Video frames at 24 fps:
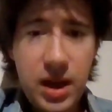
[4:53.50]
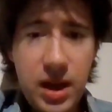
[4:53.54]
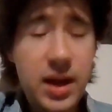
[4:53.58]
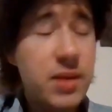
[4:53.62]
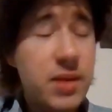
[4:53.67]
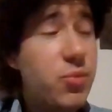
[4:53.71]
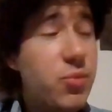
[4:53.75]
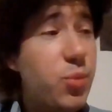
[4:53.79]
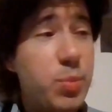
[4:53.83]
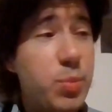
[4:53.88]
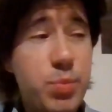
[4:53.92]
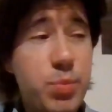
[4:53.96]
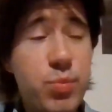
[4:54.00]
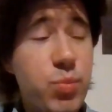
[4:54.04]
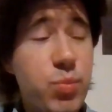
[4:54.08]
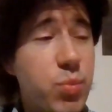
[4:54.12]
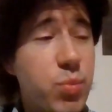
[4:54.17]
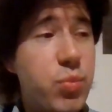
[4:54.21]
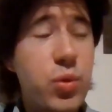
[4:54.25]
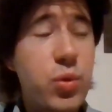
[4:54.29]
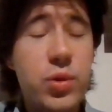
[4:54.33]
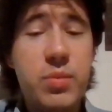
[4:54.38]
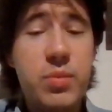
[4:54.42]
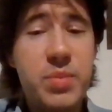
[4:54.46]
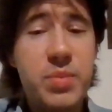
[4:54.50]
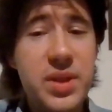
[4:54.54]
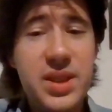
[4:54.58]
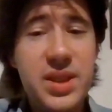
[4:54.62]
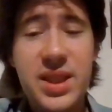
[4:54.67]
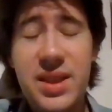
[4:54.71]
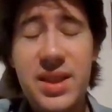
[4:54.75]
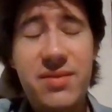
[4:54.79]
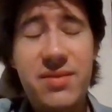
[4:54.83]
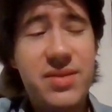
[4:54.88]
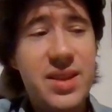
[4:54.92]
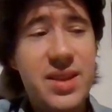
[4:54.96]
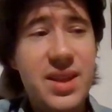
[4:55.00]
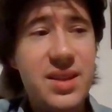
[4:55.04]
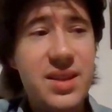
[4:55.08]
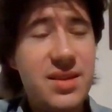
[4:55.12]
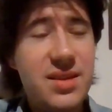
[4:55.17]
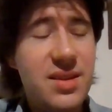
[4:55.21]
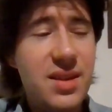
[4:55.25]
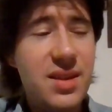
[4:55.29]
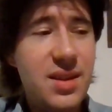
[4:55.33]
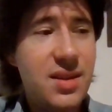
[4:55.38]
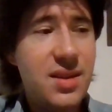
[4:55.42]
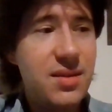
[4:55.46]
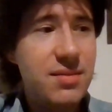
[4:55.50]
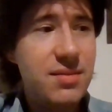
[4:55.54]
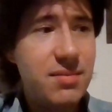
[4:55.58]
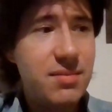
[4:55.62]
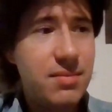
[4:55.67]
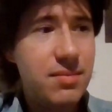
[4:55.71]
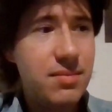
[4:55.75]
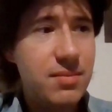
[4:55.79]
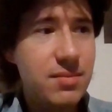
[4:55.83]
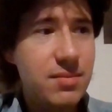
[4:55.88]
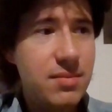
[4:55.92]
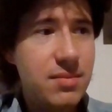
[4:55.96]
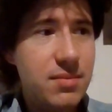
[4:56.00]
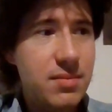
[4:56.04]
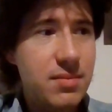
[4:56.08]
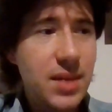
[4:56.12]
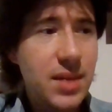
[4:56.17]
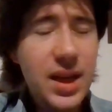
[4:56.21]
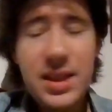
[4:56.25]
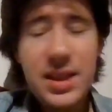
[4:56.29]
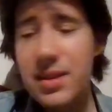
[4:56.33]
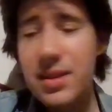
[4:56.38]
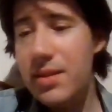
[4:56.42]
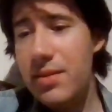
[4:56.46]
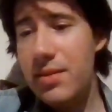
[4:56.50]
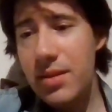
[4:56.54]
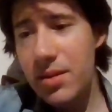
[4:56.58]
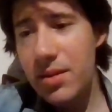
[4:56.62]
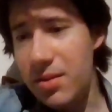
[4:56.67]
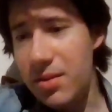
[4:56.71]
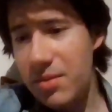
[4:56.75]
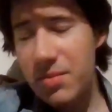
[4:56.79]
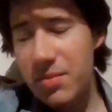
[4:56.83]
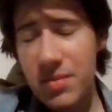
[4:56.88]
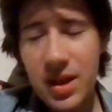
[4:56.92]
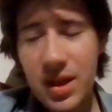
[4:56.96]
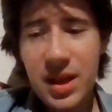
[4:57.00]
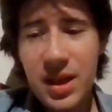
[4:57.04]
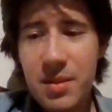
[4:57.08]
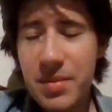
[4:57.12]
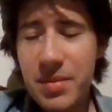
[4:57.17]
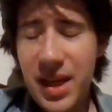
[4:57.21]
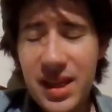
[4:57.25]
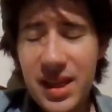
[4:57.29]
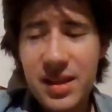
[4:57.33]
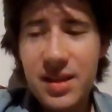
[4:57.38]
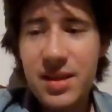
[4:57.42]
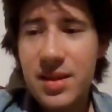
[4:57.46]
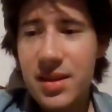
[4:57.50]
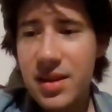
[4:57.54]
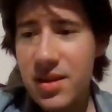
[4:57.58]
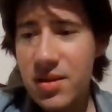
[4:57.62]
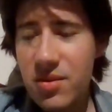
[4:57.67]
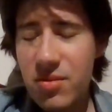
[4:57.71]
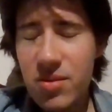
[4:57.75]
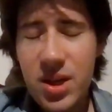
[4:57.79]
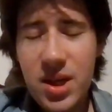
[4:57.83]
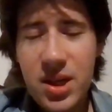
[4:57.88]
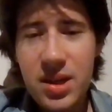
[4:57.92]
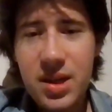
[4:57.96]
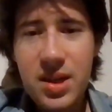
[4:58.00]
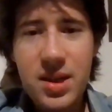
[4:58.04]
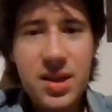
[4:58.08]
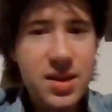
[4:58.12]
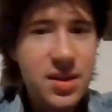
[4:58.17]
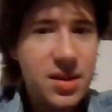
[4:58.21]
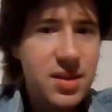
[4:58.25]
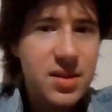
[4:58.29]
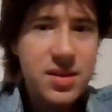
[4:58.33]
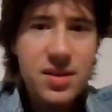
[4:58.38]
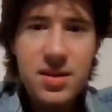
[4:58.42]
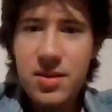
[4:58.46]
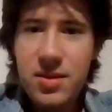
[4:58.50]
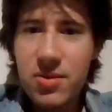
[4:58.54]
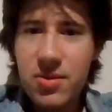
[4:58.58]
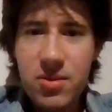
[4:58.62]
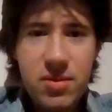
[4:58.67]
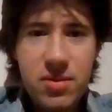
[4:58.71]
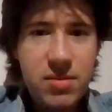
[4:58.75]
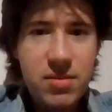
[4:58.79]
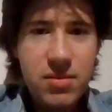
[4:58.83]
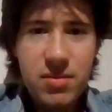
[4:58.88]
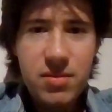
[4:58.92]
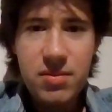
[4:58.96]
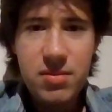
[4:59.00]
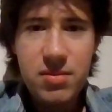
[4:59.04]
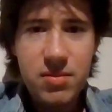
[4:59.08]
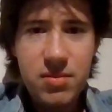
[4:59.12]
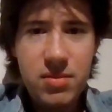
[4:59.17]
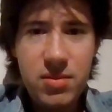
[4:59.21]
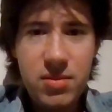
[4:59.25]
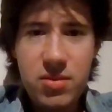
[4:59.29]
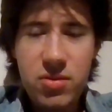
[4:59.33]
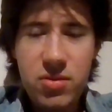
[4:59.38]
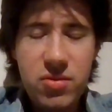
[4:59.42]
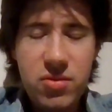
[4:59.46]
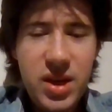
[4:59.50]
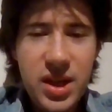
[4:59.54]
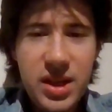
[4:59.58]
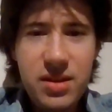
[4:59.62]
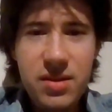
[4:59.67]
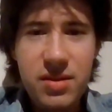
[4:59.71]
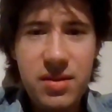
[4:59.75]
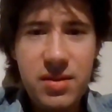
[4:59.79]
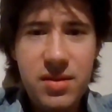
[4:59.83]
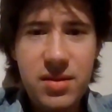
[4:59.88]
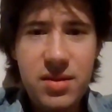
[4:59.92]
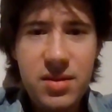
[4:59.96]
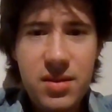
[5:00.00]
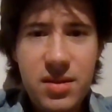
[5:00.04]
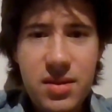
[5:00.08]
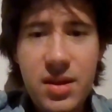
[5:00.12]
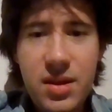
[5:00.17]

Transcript: I would believe that, hey, Michael Bay in The Rock, good director.